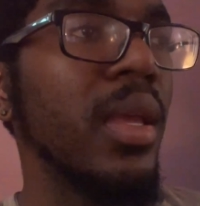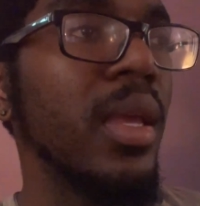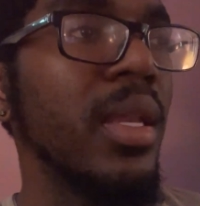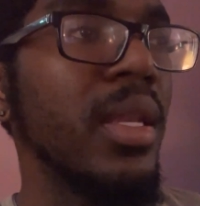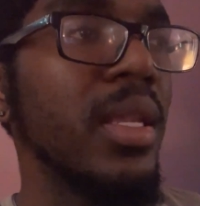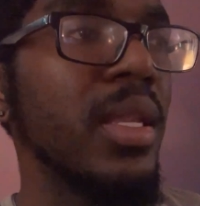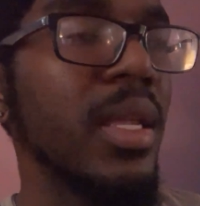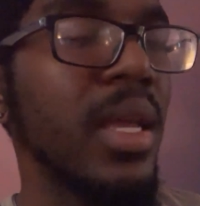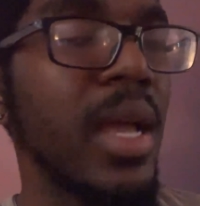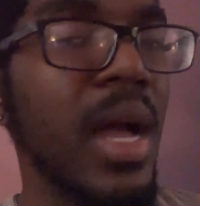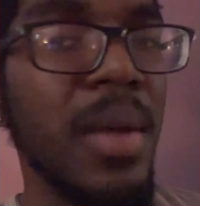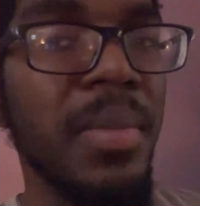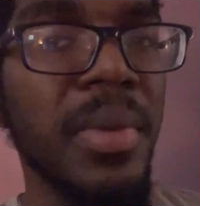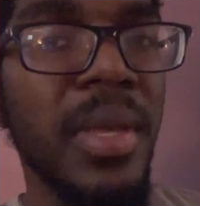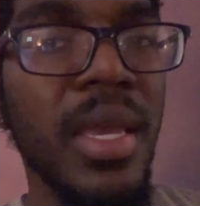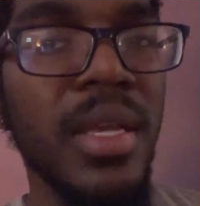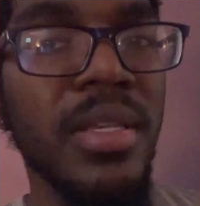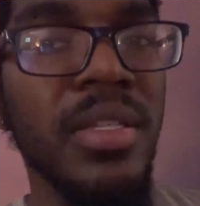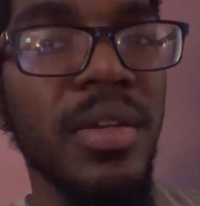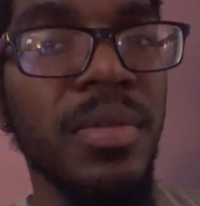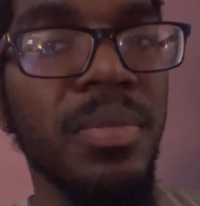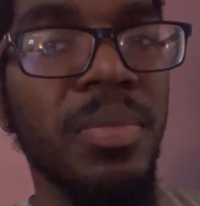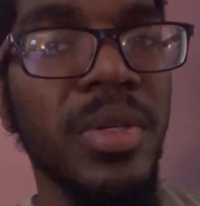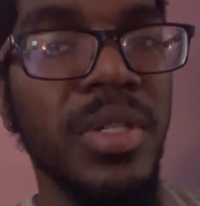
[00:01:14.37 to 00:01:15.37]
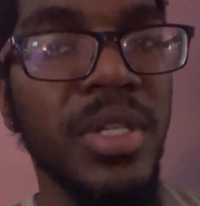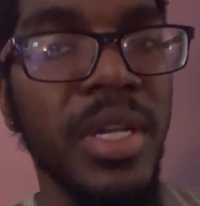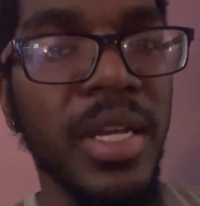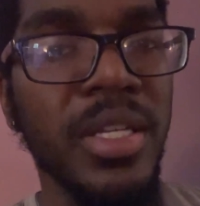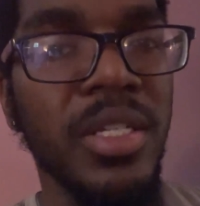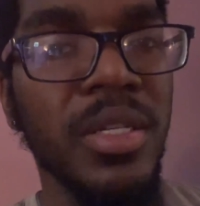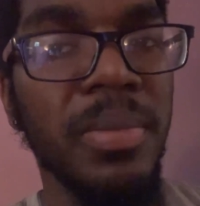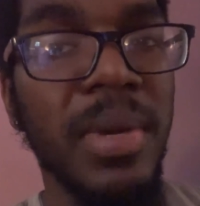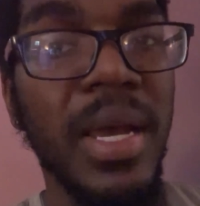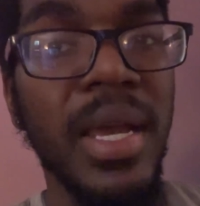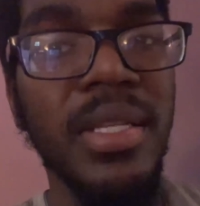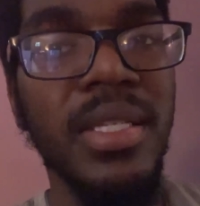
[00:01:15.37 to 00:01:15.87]
he did the common case of
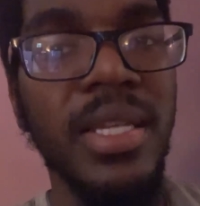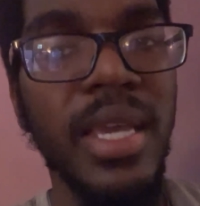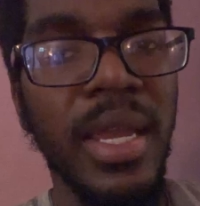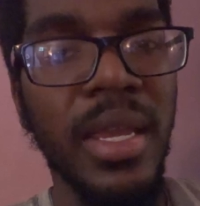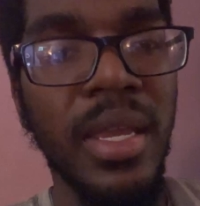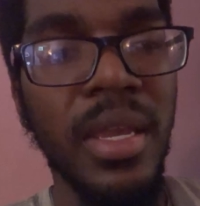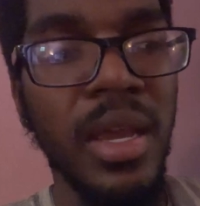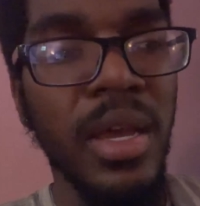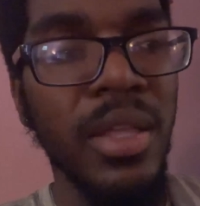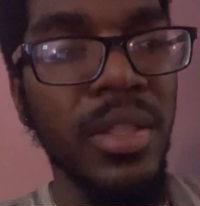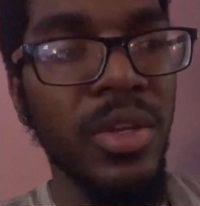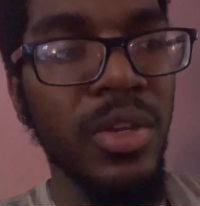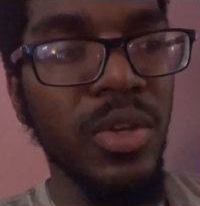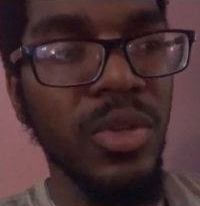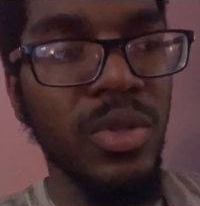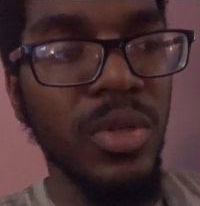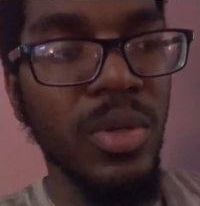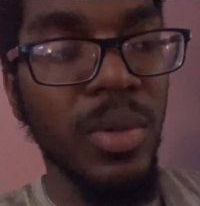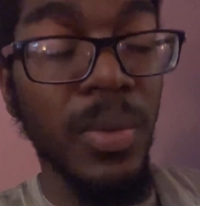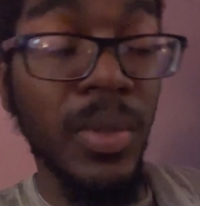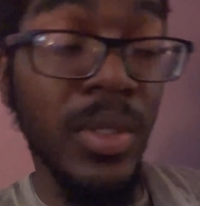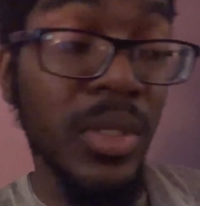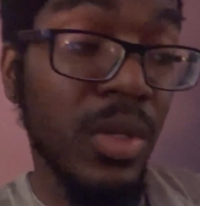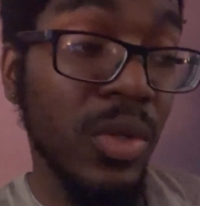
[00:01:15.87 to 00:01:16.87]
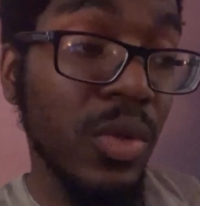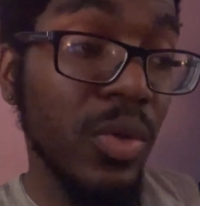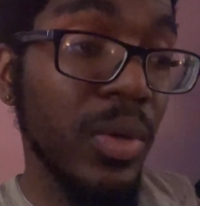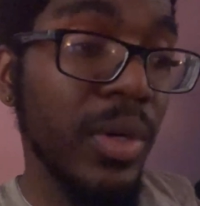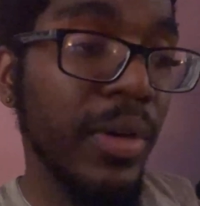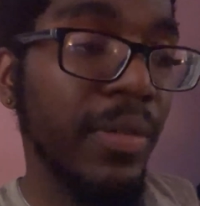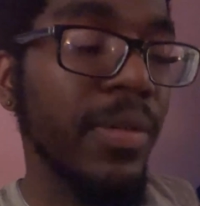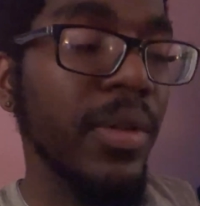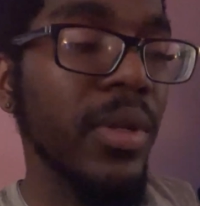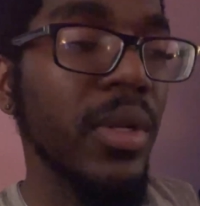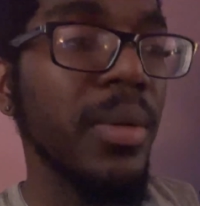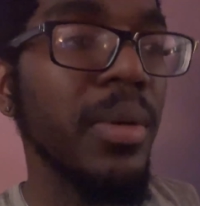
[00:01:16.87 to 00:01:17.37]
projection by attacking other YouTubers,
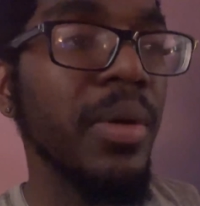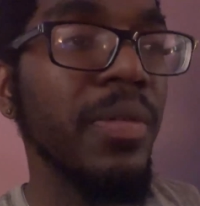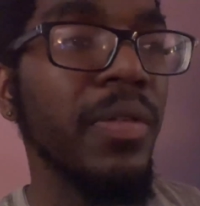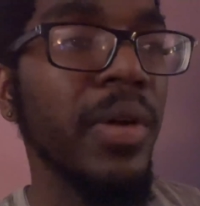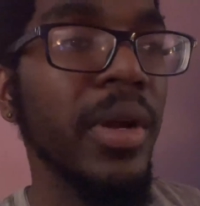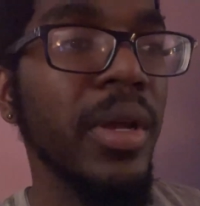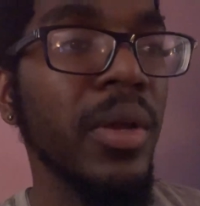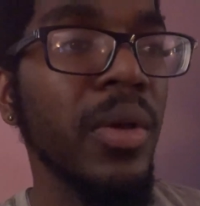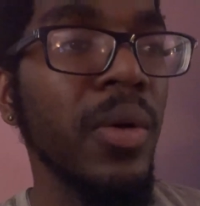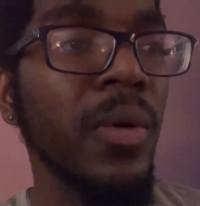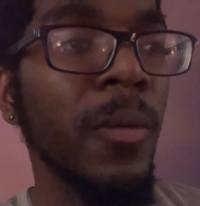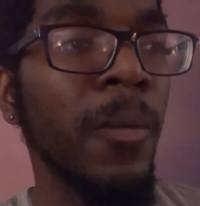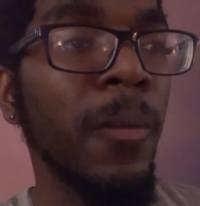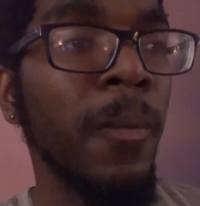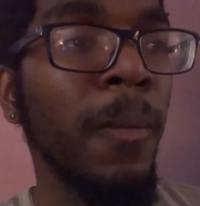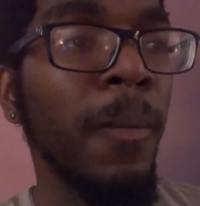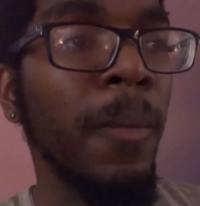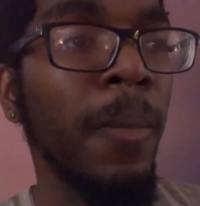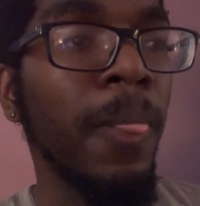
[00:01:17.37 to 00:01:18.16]
including Philip DeFranco,